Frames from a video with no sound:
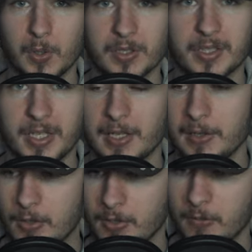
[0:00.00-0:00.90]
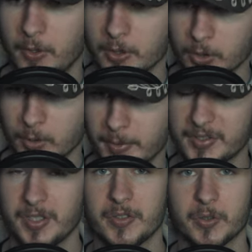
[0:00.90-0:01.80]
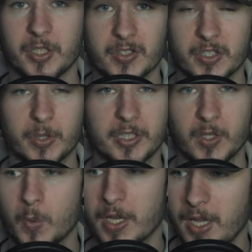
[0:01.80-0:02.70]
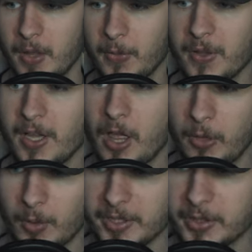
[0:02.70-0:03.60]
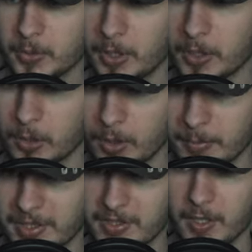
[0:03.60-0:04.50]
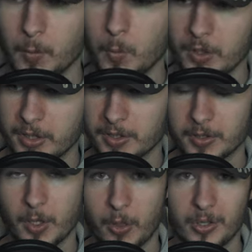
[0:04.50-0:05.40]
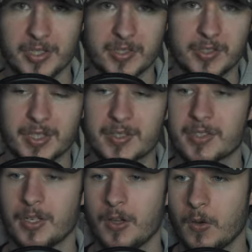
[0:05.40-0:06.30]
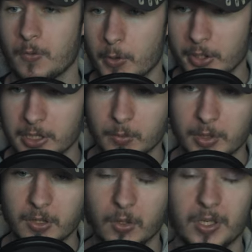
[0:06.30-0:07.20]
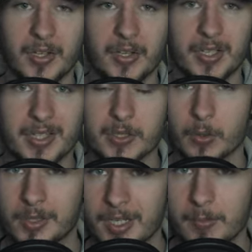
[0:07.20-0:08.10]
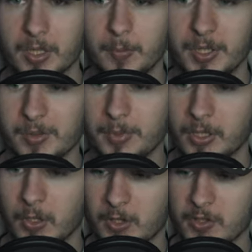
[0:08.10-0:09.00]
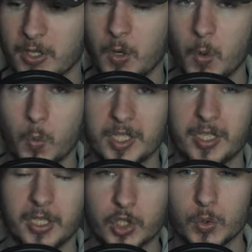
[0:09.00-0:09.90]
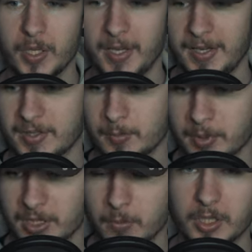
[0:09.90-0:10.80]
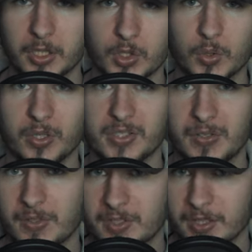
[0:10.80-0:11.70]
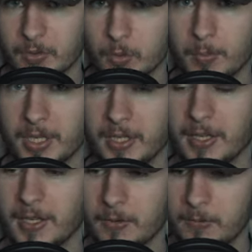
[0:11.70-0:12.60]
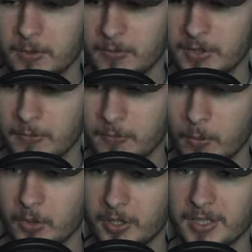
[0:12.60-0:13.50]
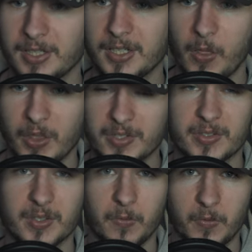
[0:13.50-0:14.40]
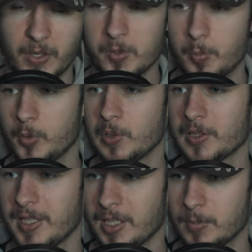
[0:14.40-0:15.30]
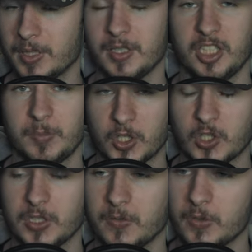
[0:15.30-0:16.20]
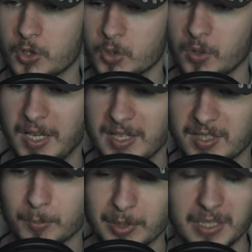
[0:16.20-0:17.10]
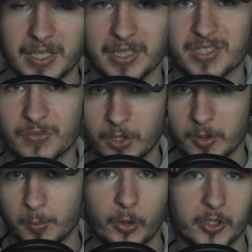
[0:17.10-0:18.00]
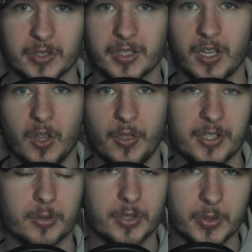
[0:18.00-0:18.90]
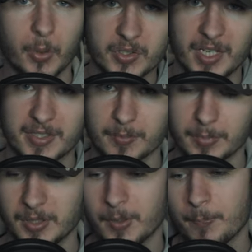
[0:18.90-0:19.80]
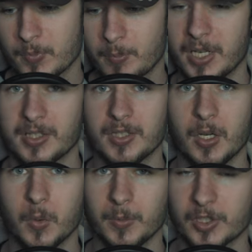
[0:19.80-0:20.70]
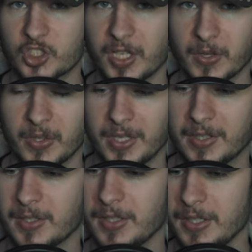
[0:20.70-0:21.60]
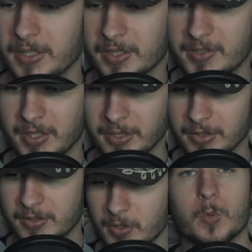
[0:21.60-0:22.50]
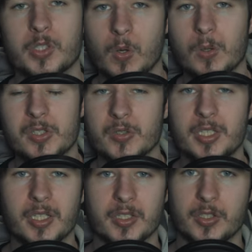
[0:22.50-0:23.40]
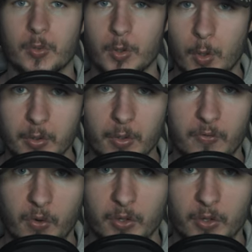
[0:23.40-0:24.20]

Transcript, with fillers: you will get a lot of ergonomics. As you can see right now, we have 32 ergonomics and 136 vertical recoil. It's okay in my opinion because we can shoot SMB, we can shoot 7.62 by 54. This is a very brutal caliber, especially if you shoot SMB, and it's very important that you use SMB, but we will check that in a second. What you also need is the Rotor